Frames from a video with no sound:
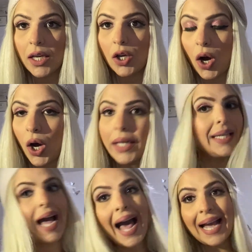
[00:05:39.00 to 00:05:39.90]
God,
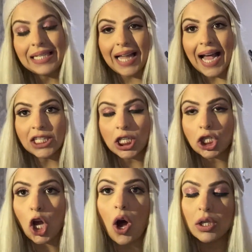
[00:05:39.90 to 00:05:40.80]
guys, that's the
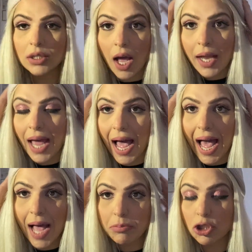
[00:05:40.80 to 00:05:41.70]
song done.
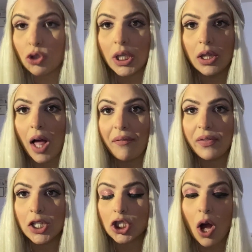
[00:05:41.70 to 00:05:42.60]
I absolutely love
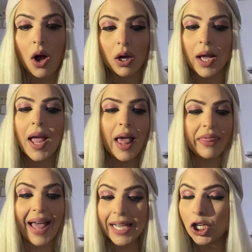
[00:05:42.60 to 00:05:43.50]
this song.
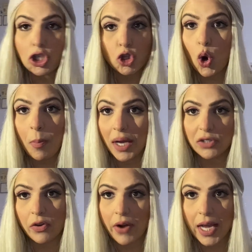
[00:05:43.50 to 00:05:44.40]
Thank you so much
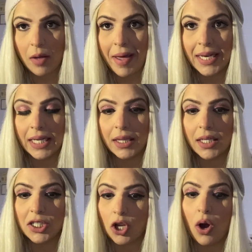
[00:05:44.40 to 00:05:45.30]
for recommending
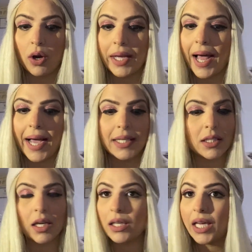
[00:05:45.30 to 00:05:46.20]
this song, guys.
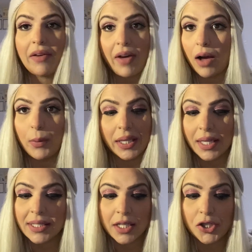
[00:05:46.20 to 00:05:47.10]
Give it a wee
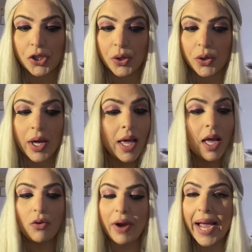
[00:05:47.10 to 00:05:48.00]
listen to.
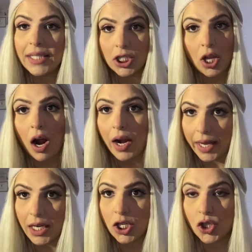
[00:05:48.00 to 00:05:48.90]
Red Star
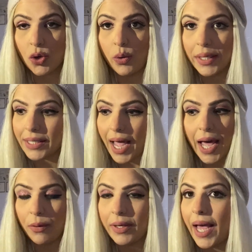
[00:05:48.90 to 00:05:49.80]
intro is
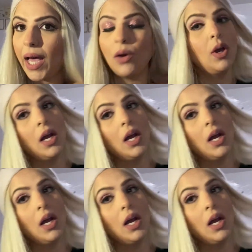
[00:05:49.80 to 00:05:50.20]
out now.